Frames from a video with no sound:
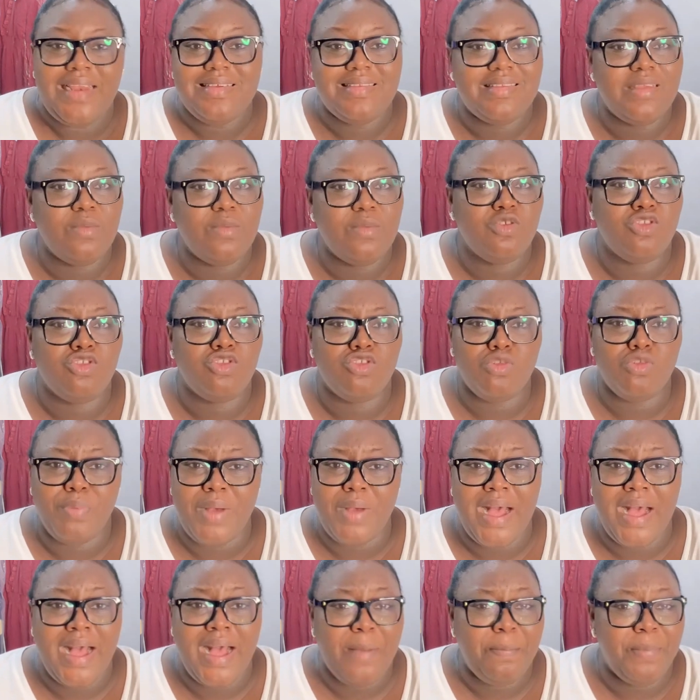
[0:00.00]
seemed super
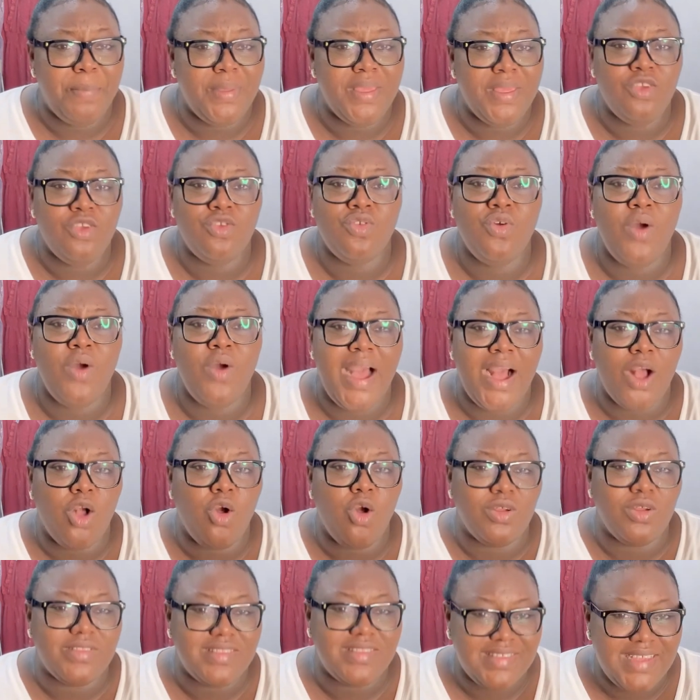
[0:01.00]
happy, you know, and
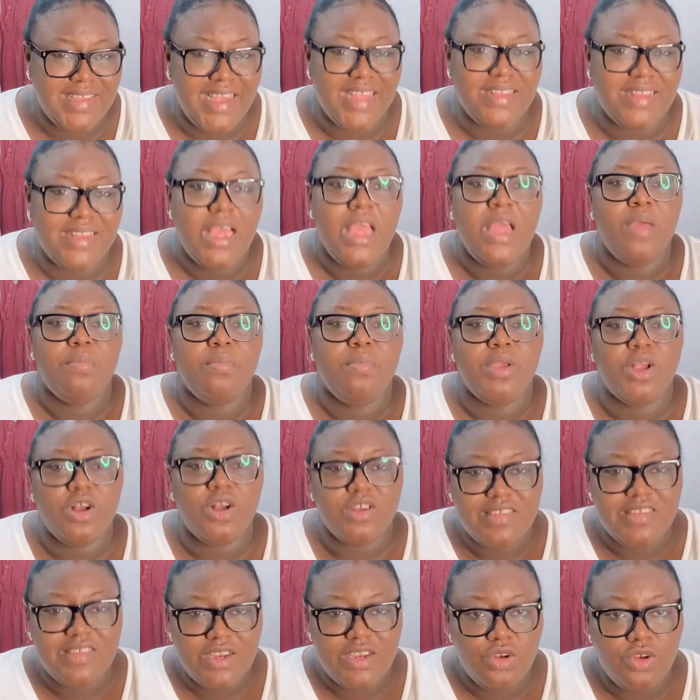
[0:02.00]
content,
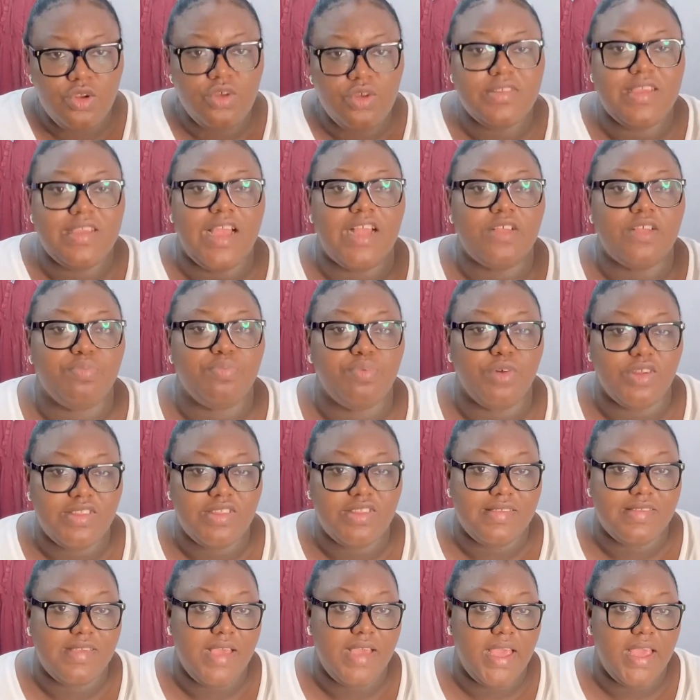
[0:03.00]
because he knows he has brought
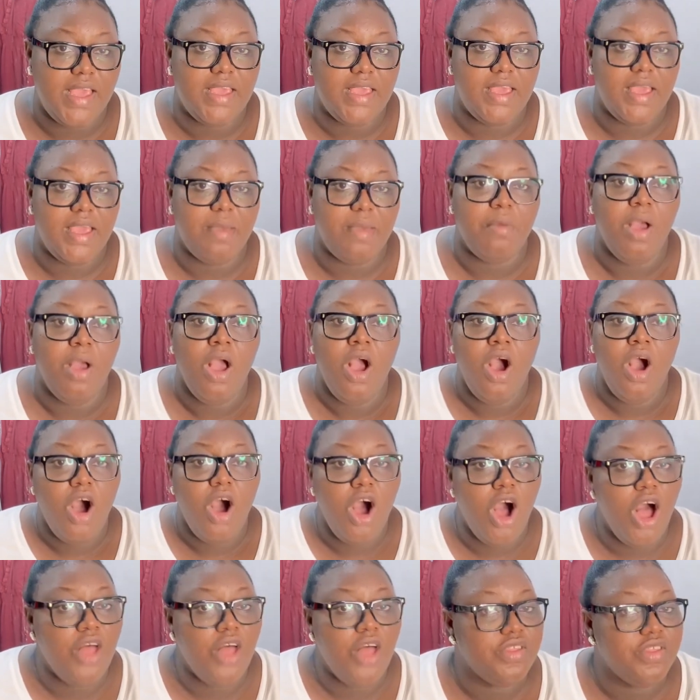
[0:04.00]
his A game
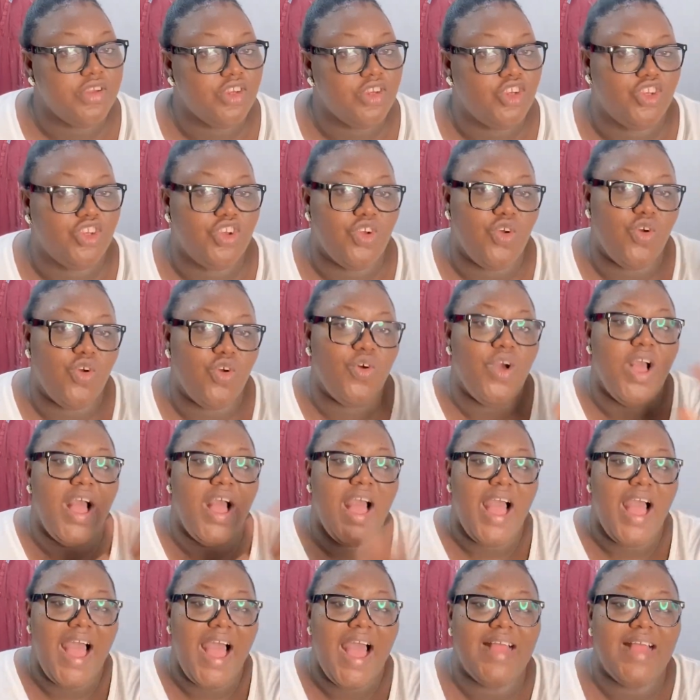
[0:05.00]
on the show.
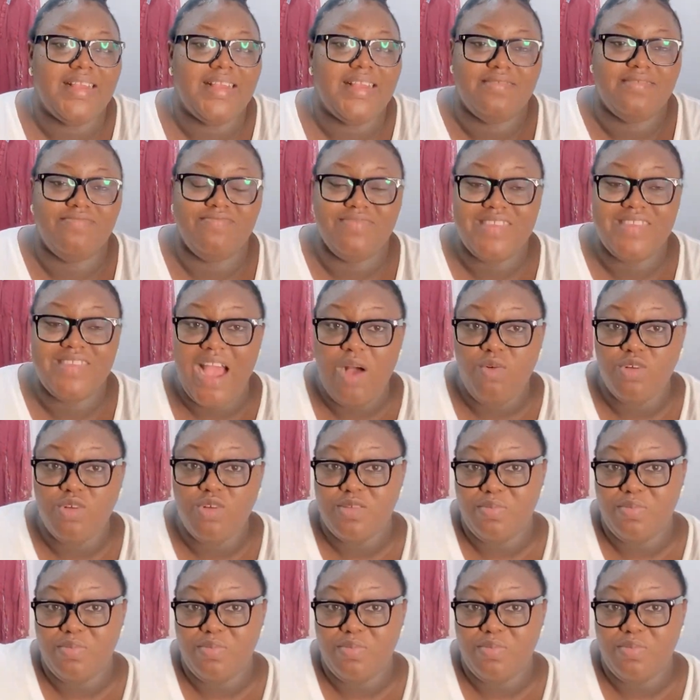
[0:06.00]
And that was